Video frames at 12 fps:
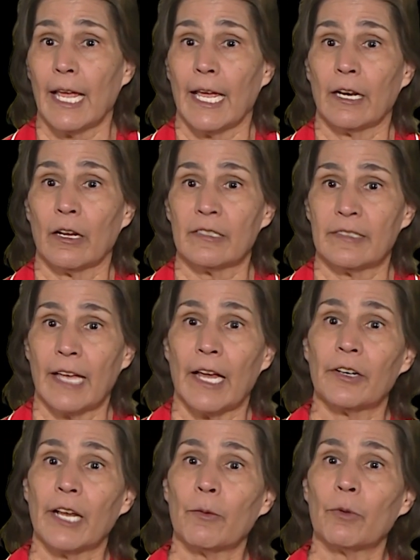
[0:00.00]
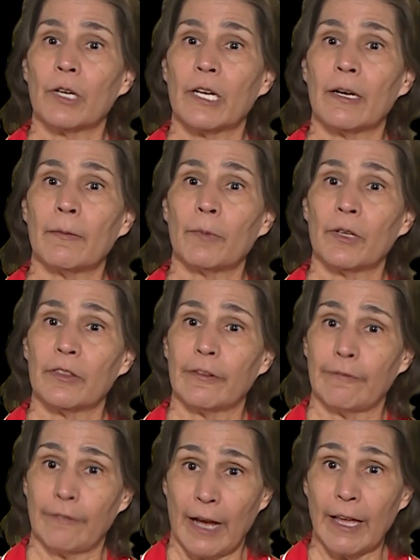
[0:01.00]
and on Saturday we'll come with the
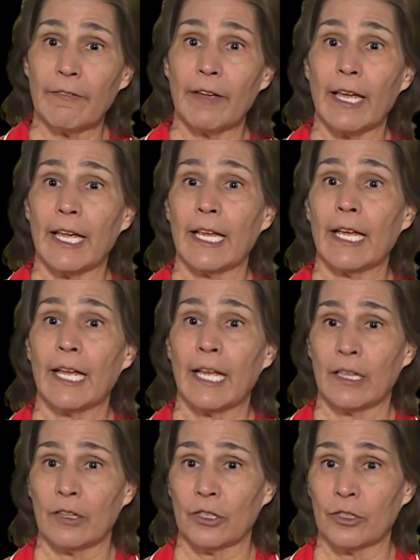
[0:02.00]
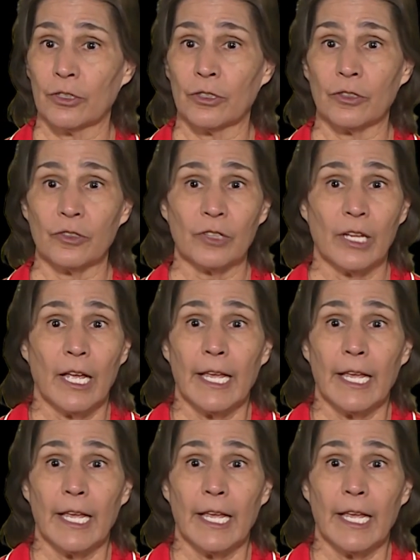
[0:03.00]
5A and the girls.